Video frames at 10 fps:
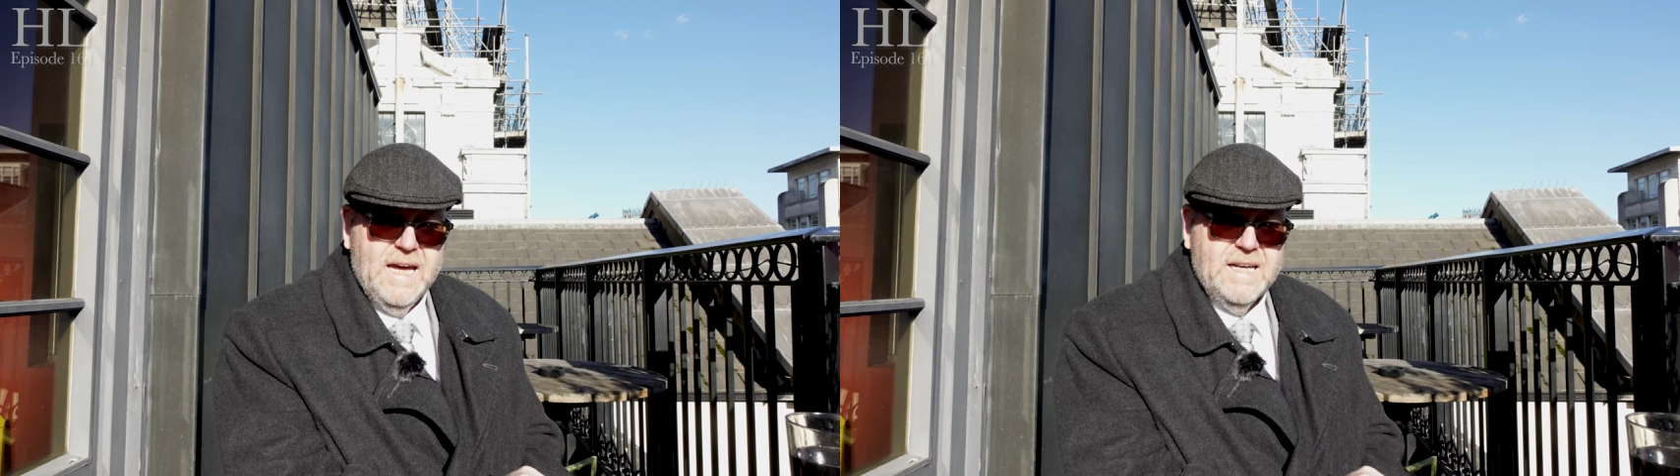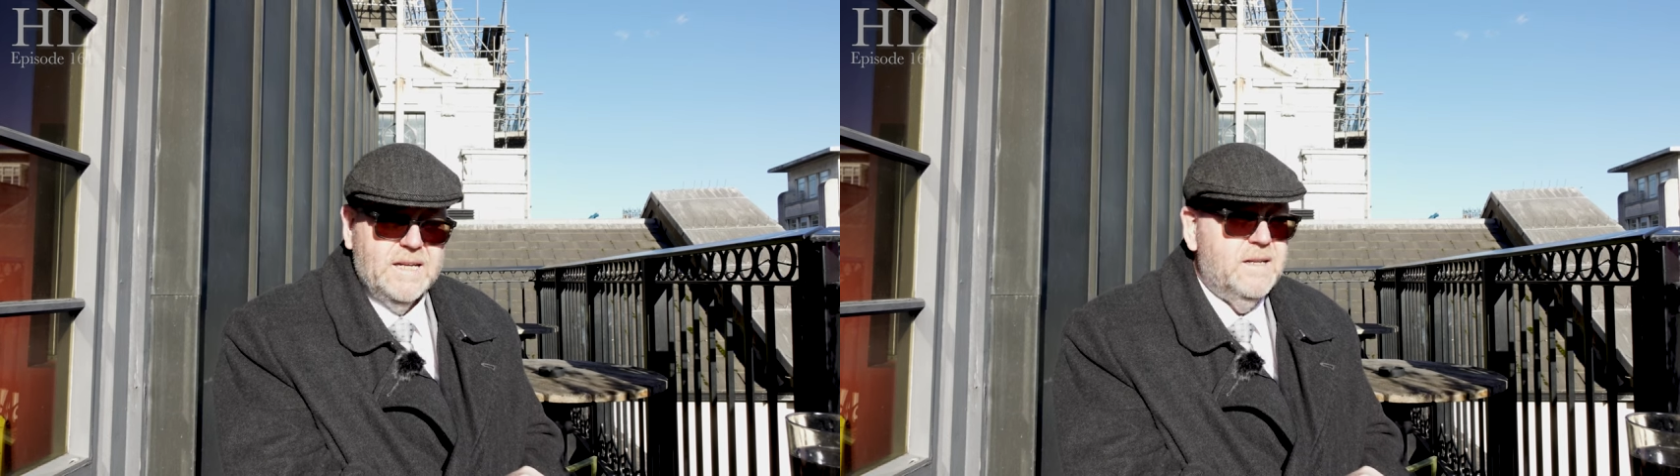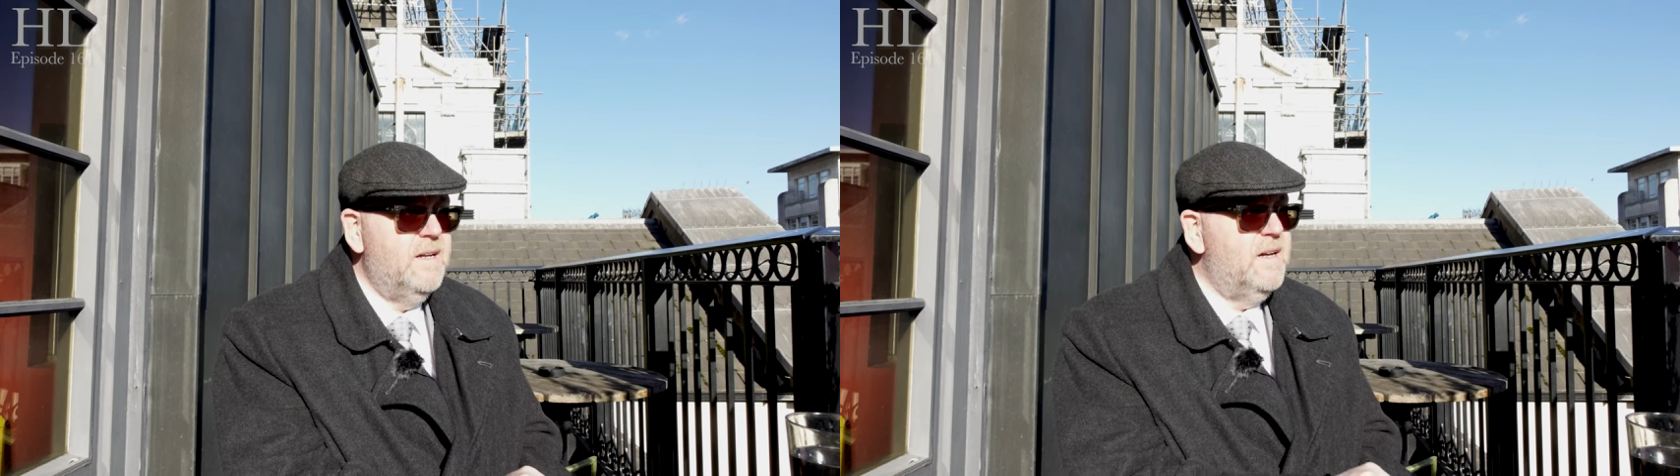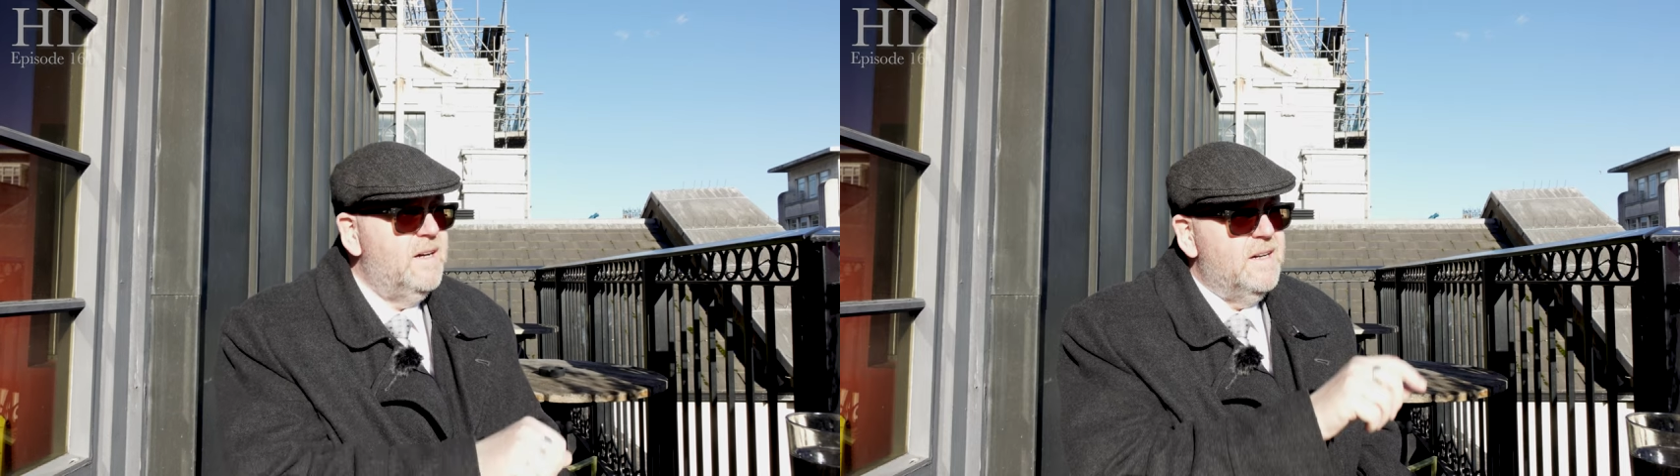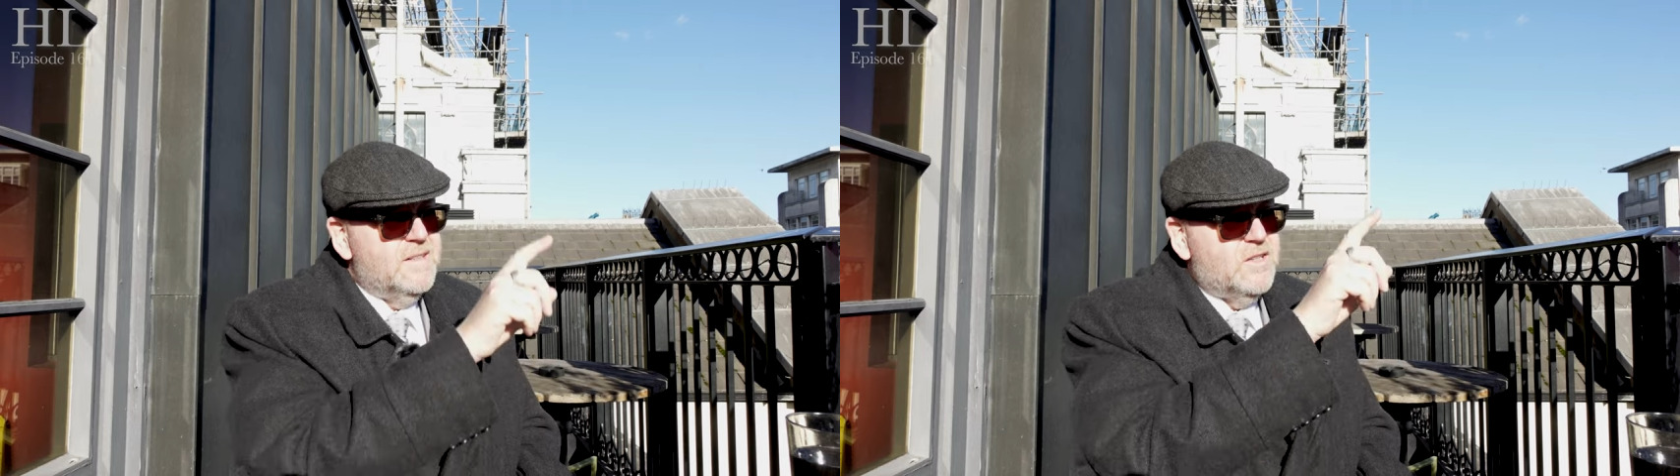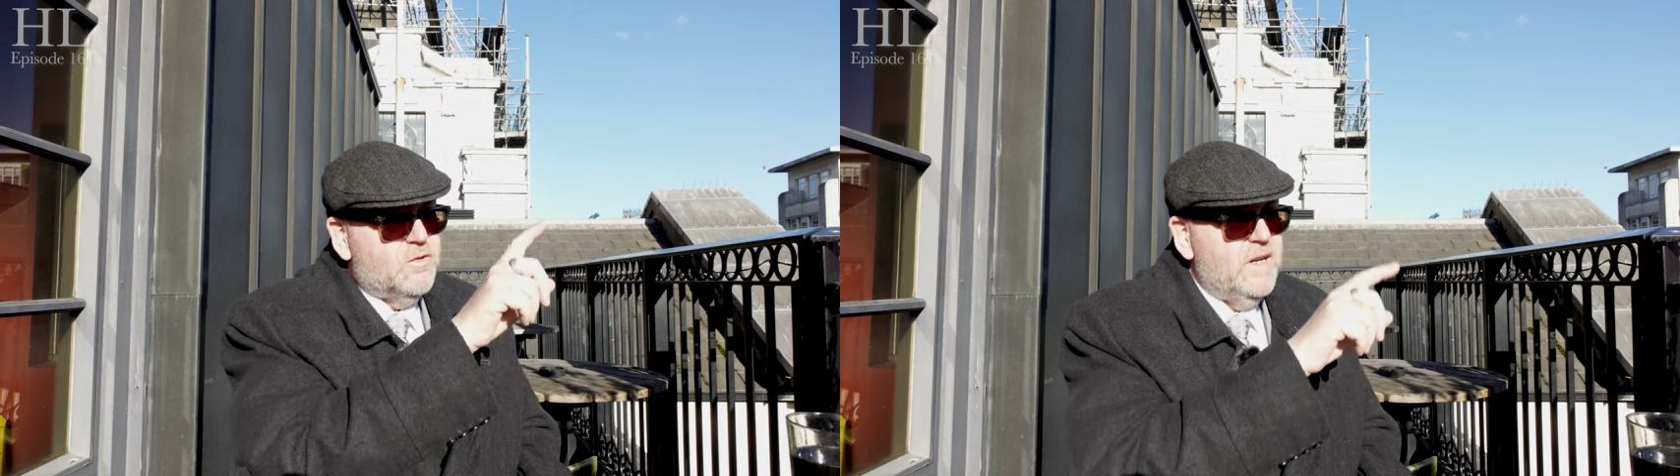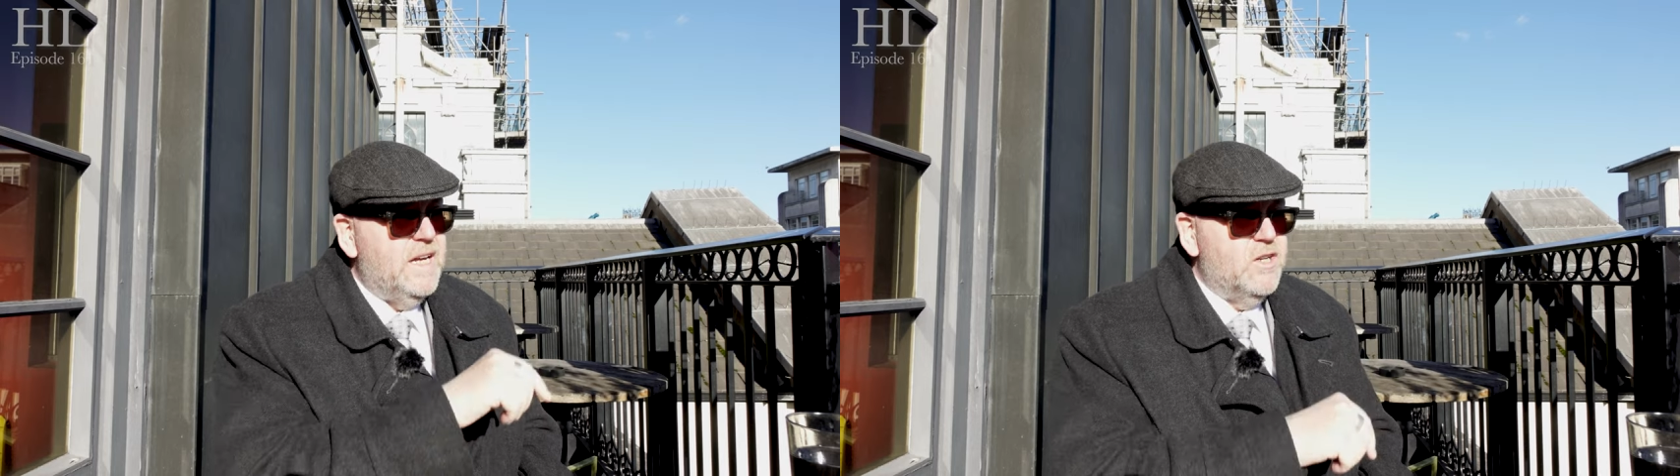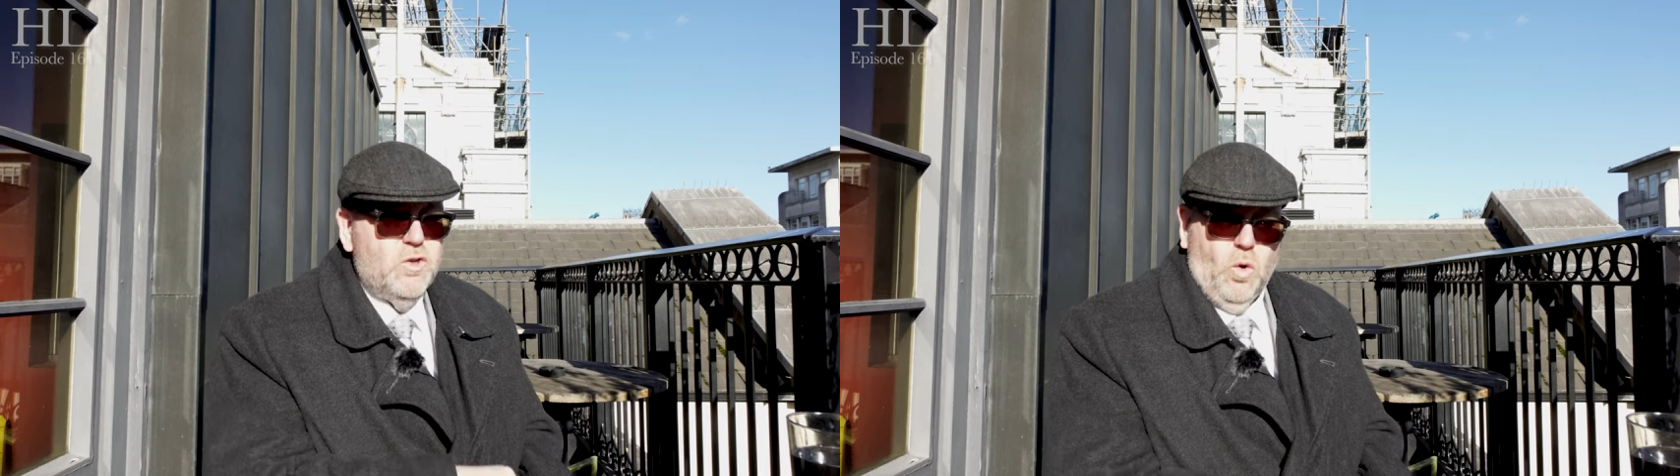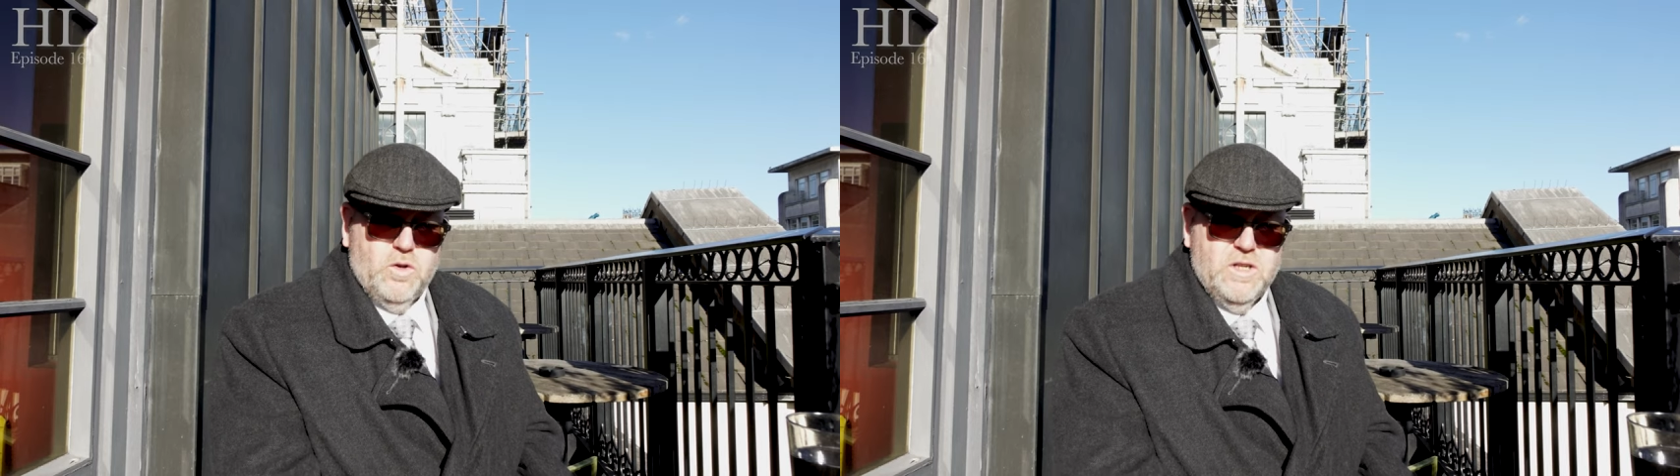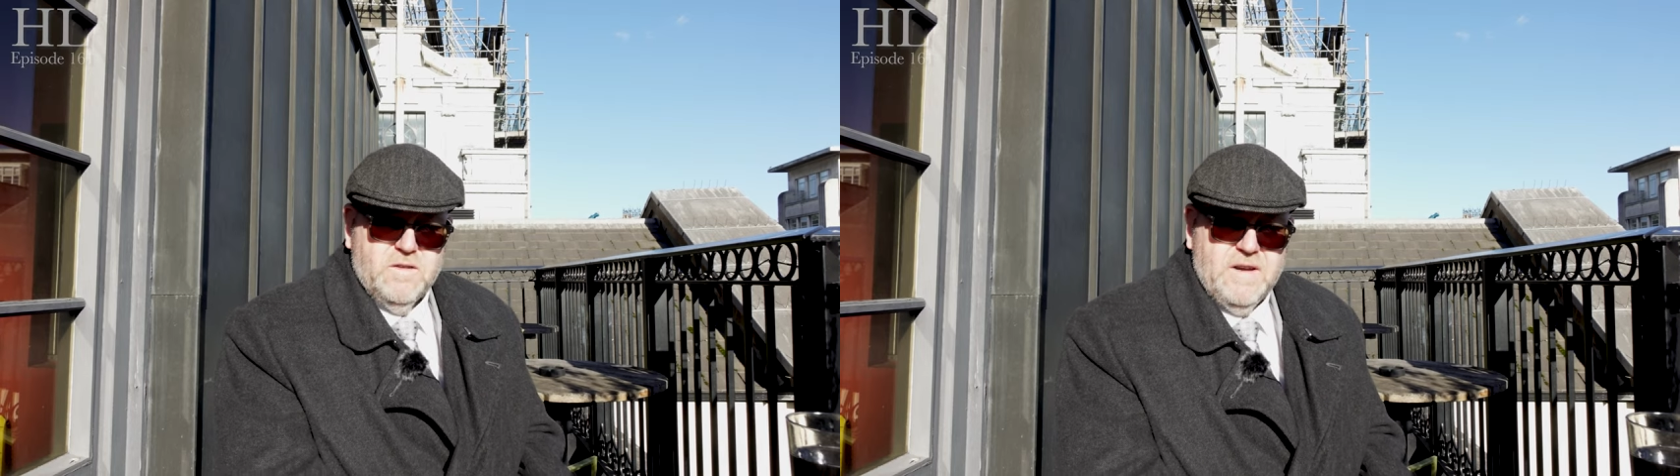in. The three
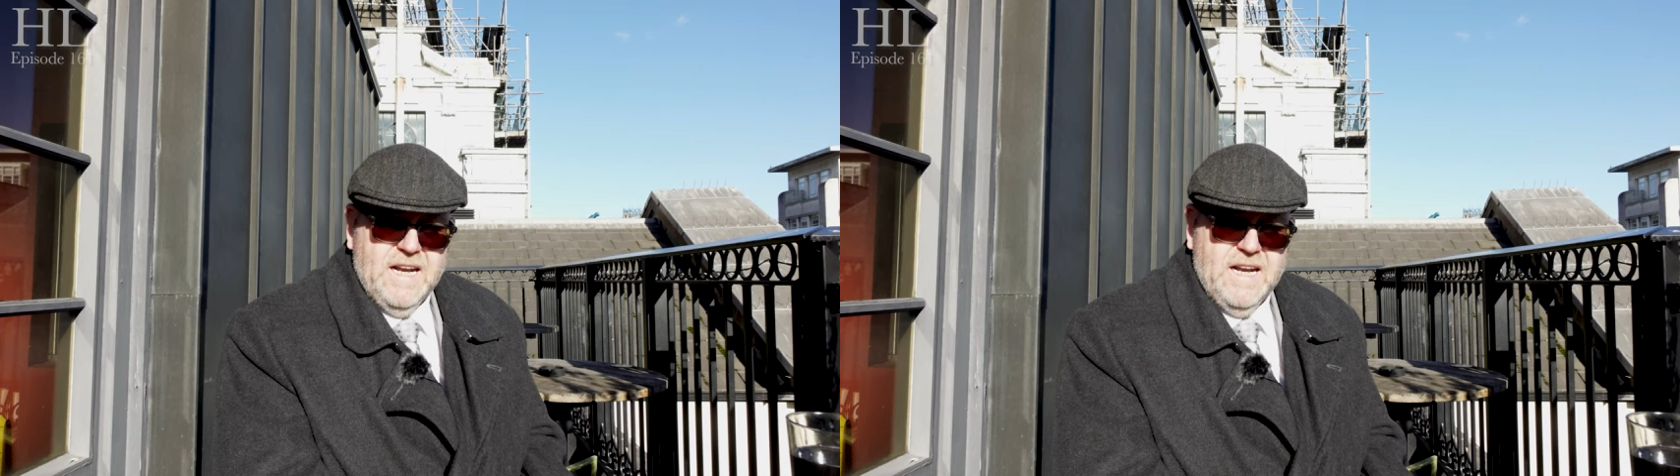daughters of